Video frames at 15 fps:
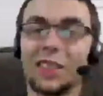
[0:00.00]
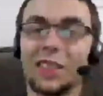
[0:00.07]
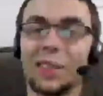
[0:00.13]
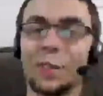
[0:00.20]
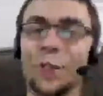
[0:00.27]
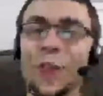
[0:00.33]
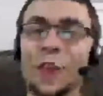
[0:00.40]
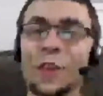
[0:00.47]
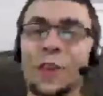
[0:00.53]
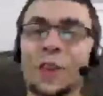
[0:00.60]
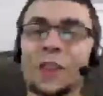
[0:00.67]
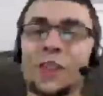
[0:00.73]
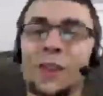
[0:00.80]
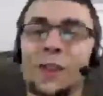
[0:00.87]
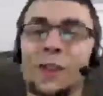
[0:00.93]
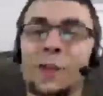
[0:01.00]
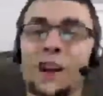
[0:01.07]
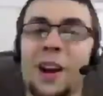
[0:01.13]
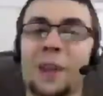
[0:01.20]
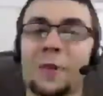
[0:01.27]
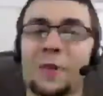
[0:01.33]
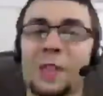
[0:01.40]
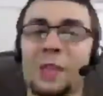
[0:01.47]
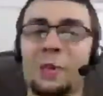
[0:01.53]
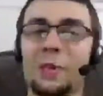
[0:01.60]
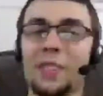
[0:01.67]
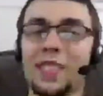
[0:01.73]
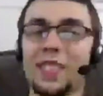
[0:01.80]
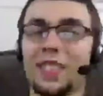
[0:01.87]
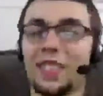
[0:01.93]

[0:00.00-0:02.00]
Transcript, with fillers: Feathers everywhere for some reason!